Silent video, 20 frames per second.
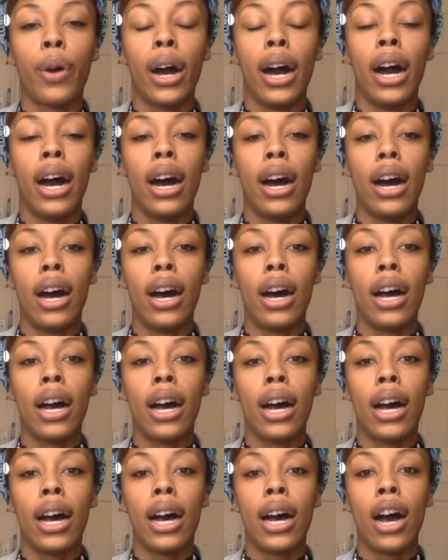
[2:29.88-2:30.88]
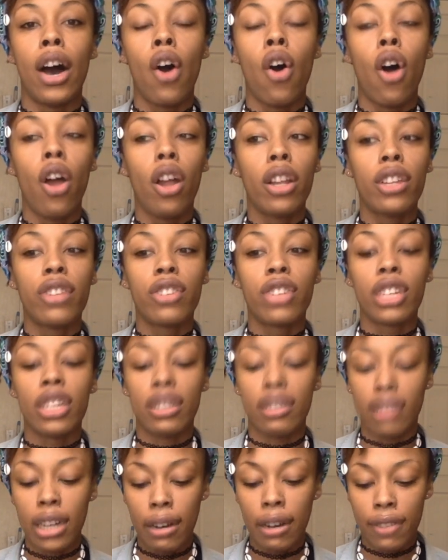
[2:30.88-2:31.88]
all this good
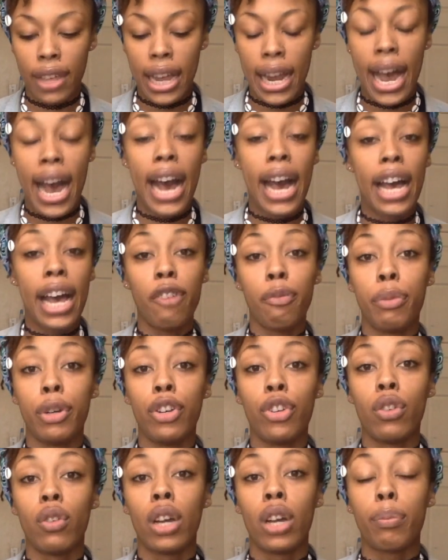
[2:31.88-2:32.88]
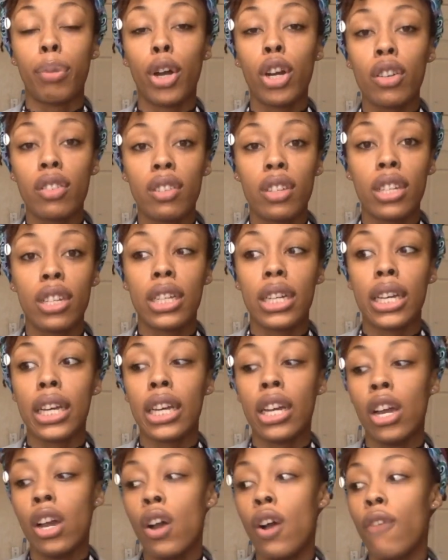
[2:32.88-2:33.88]
stuff that I have been doing
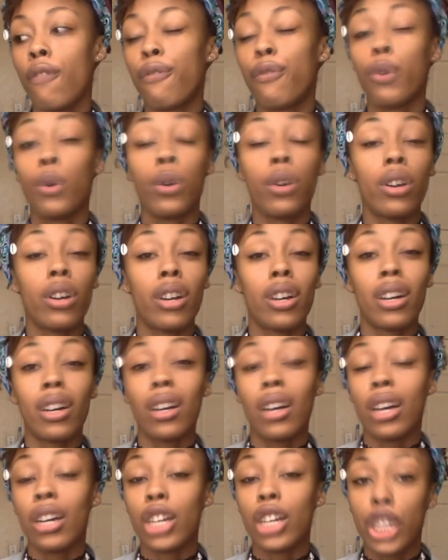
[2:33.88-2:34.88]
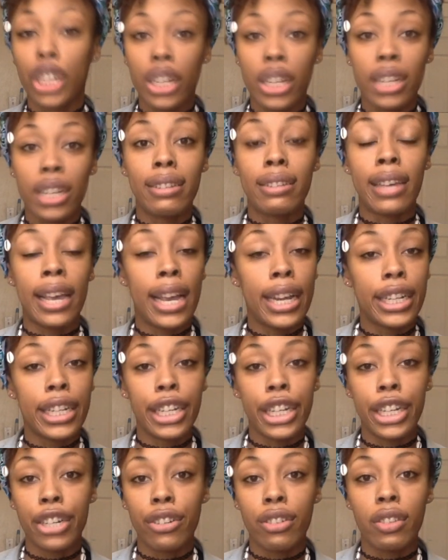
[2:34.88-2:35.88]
personally for a good 10
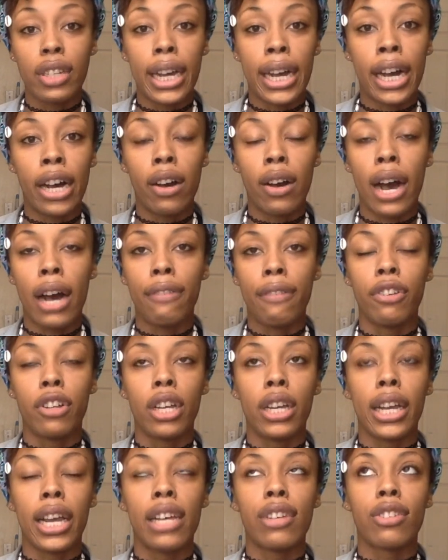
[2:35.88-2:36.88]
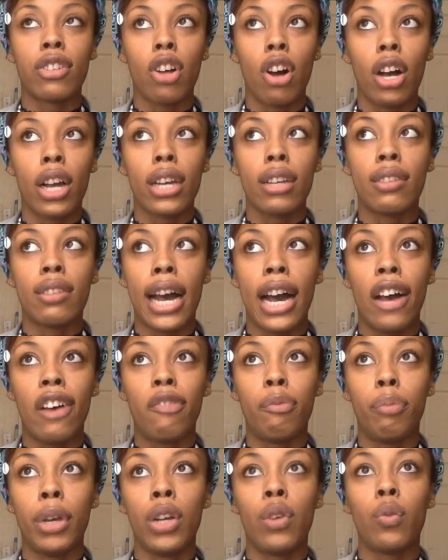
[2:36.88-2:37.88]
years now. I feel like as long as
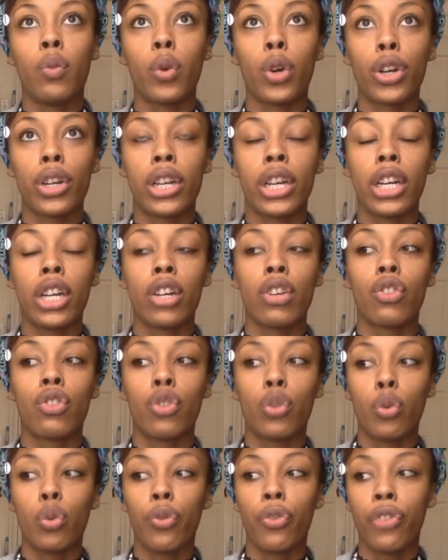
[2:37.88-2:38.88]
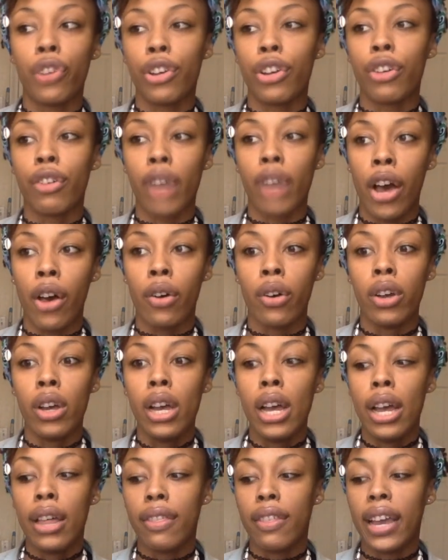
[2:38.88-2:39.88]
I've been working to figure out
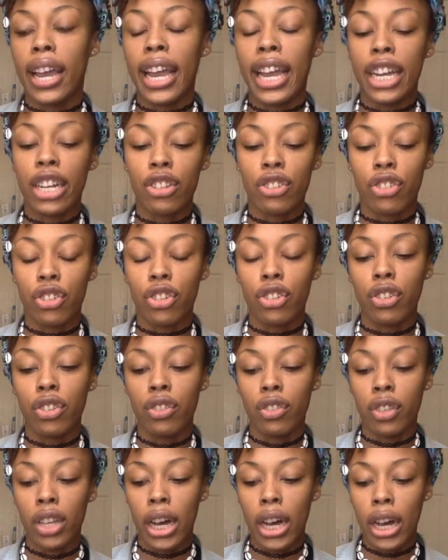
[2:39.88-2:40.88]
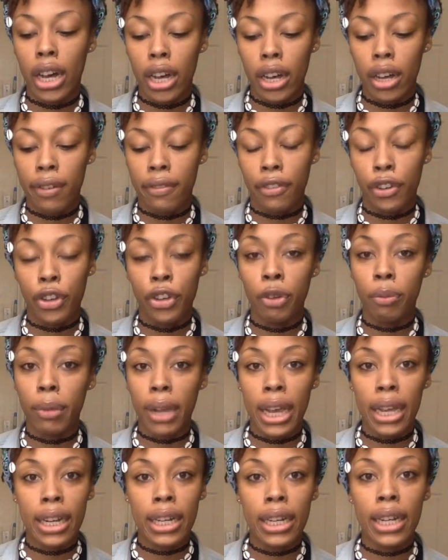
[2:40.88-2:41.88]
the answers of
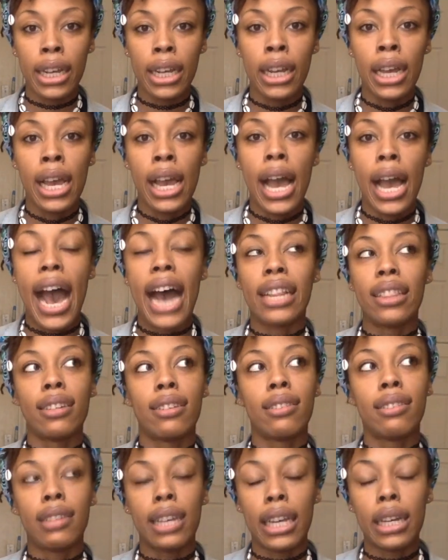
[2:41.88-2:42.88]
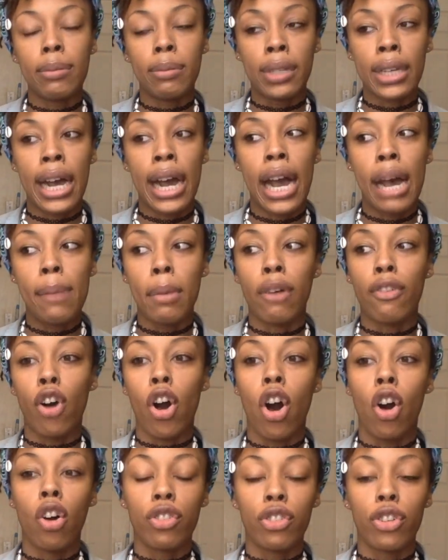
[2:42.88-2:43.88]
humanity, at the same time, I've
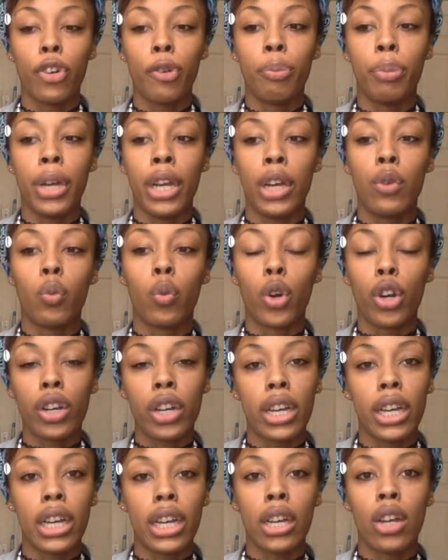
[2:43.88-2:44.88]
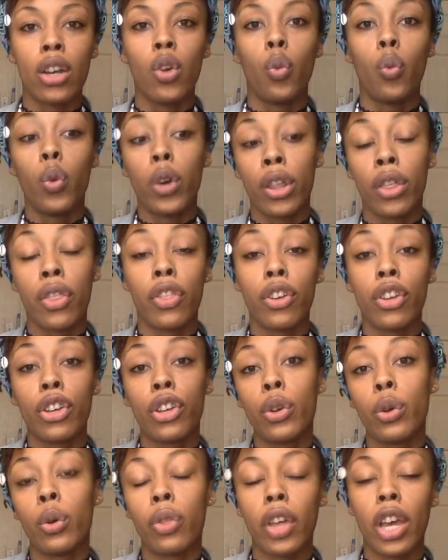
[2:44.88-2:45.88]
also been working with the
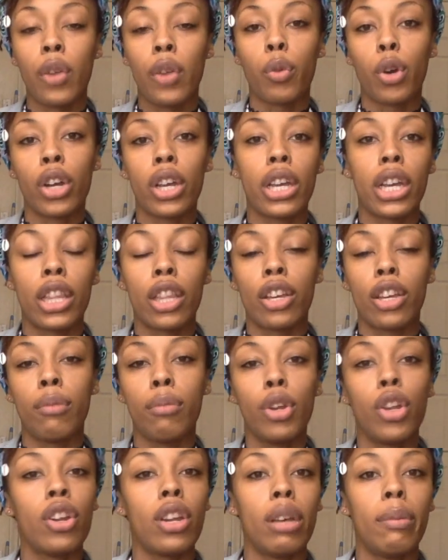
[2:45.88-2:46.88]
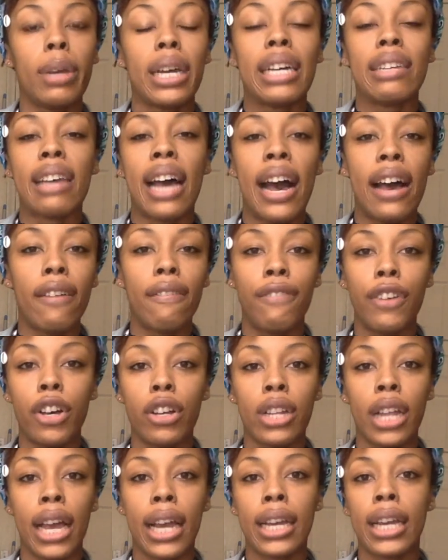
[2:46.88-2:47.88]
youth and working in the community, because I felt
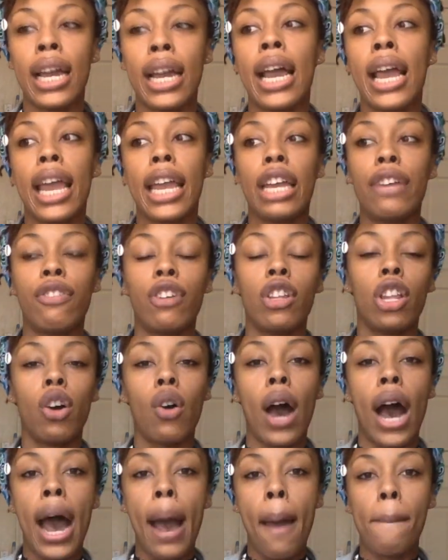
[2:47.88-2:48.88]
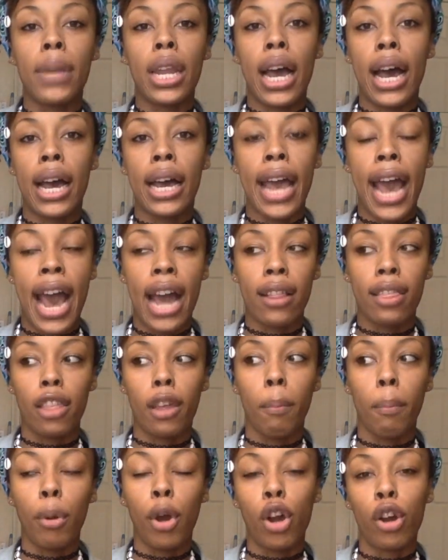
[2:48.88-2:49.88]
like even though I'm not at
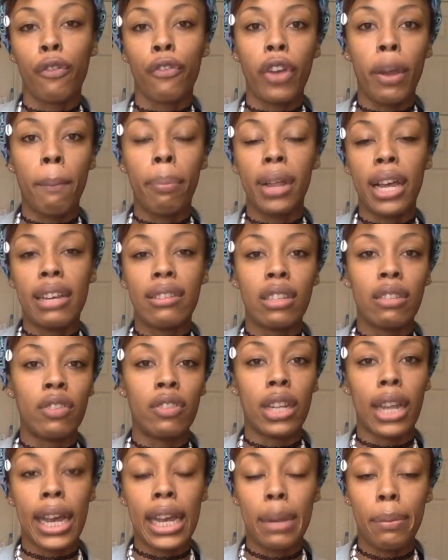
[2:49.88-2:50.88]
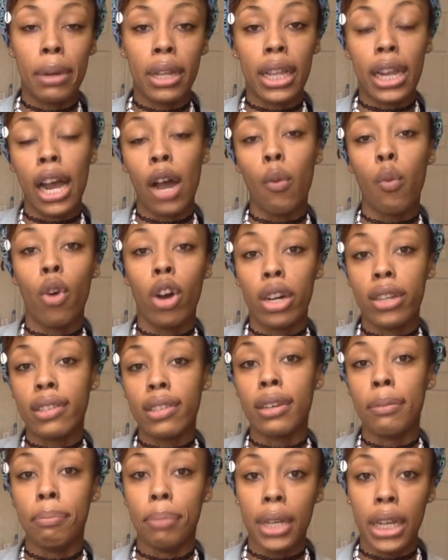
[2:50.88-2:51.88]
the perfect place of enlightenment that I want
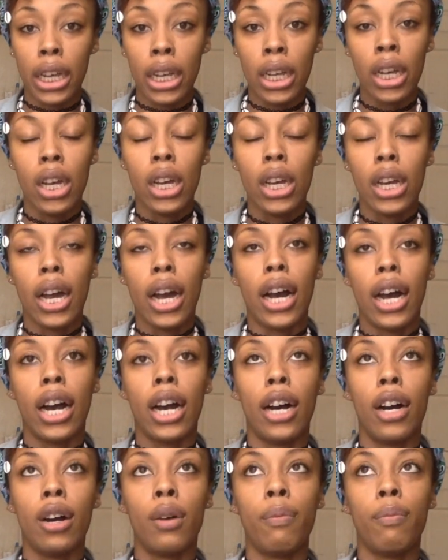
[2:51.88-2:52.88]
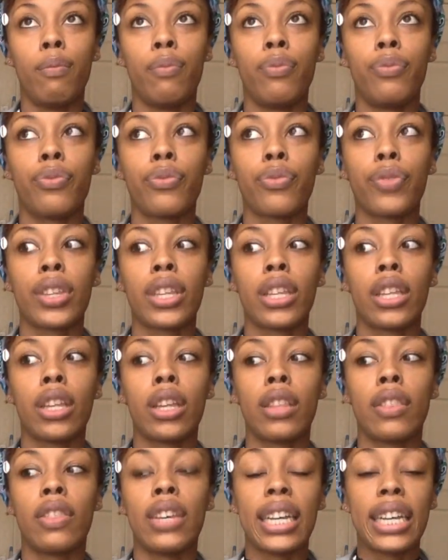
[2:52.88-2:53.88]
to be,
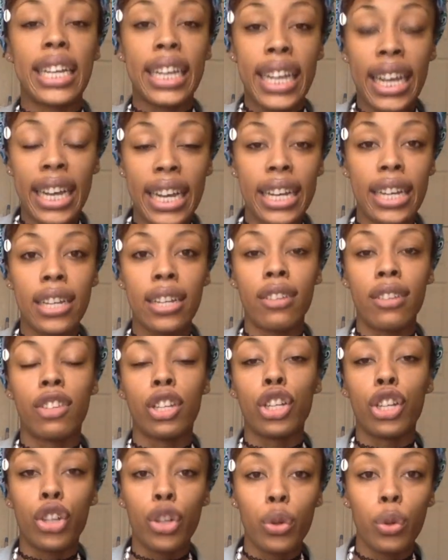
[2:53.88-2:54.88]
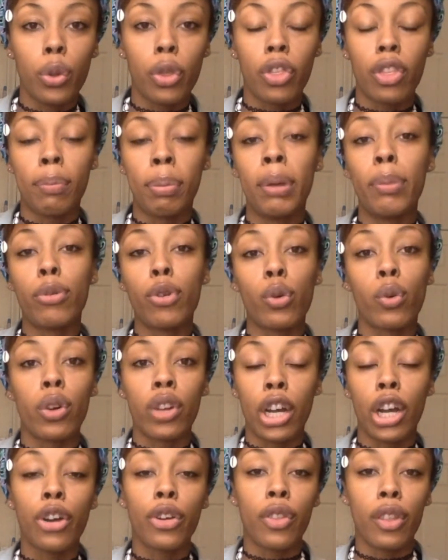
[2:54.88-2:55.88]
the kids, the youth, people who are
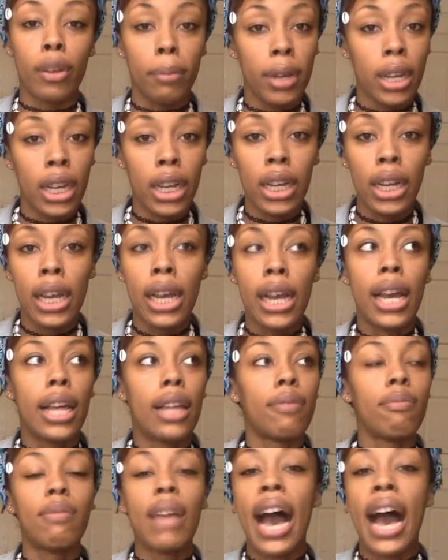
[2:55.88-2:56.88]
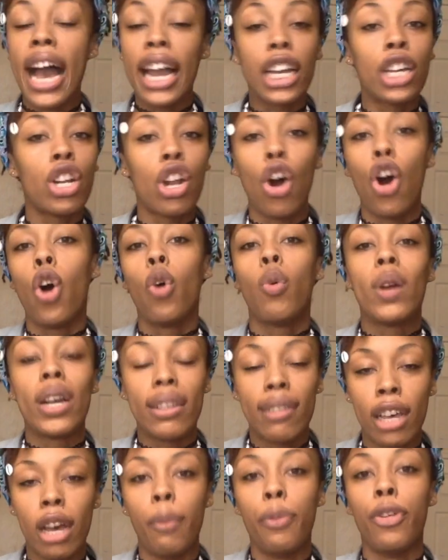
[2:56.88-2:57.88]
younger than me, I can
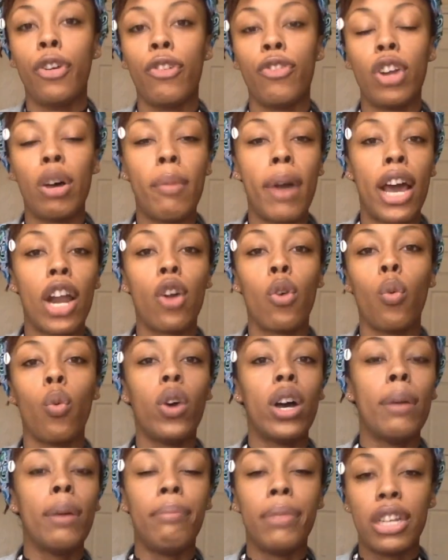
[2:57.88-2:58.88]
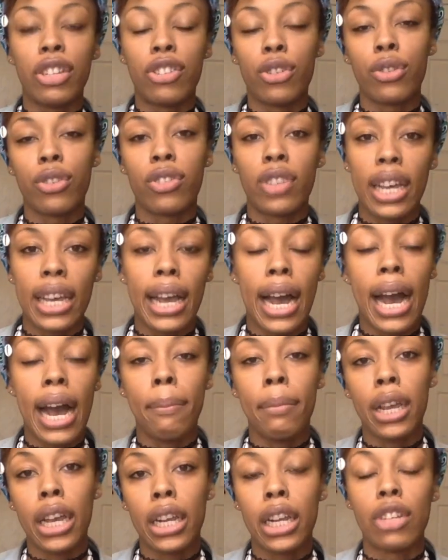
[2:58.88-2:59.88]
always help them no matter what mental state
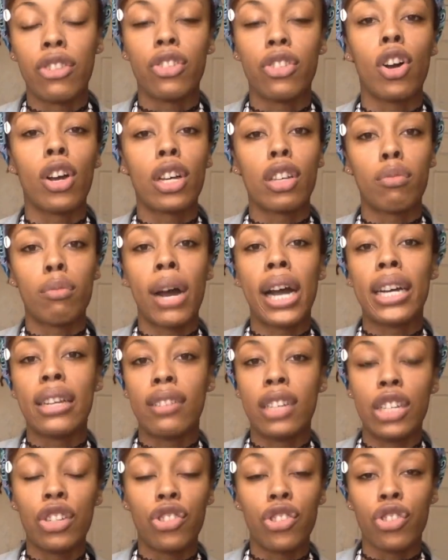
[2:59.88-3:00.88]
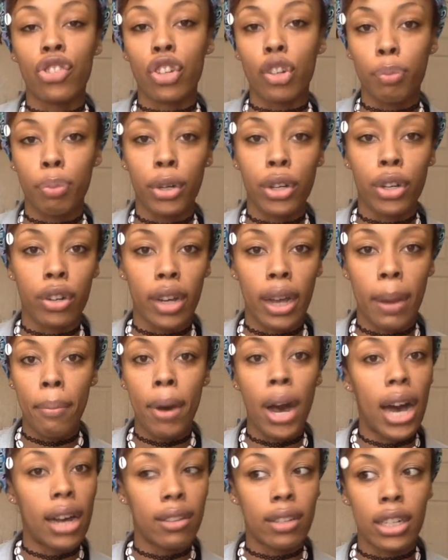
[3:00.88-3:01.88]
I'm in, as long as my intentions are pure
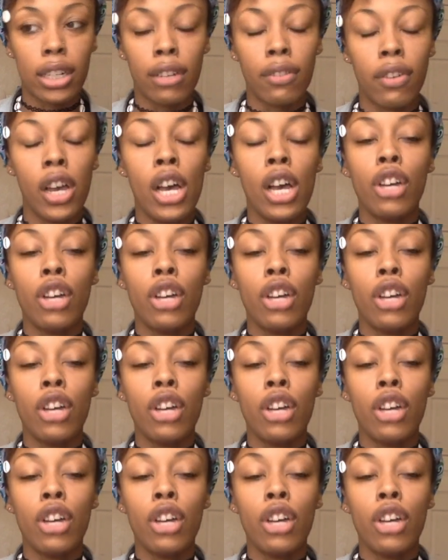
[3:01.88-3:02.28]
positive.